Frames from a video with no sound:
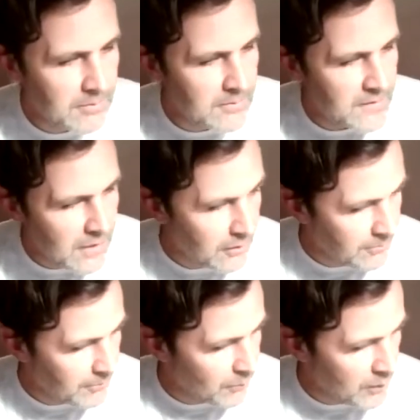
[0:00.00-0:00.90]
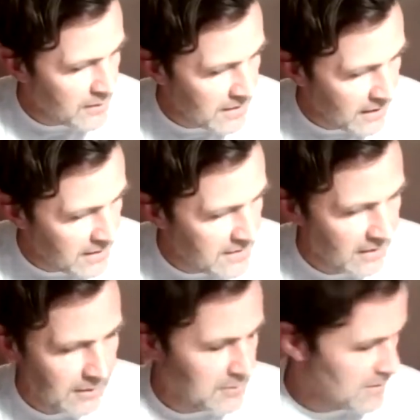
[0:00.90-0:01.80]
So with
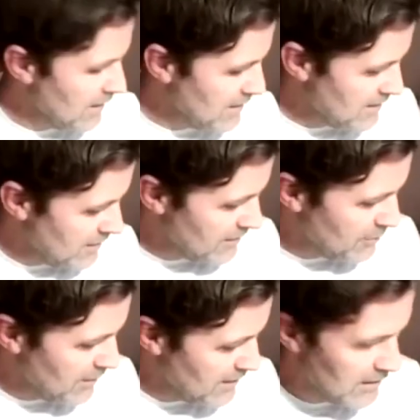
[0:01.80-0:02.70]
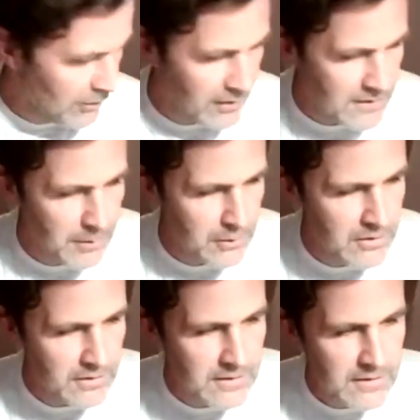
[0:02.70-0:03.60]
cyanotypes, I started with these long
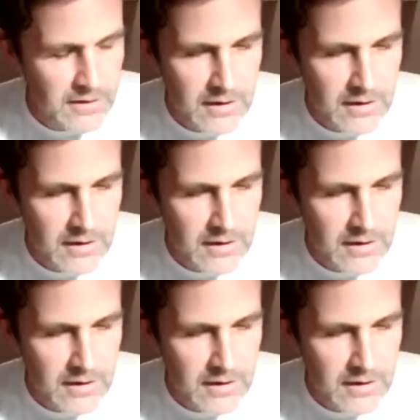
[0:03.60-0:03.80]
exposures,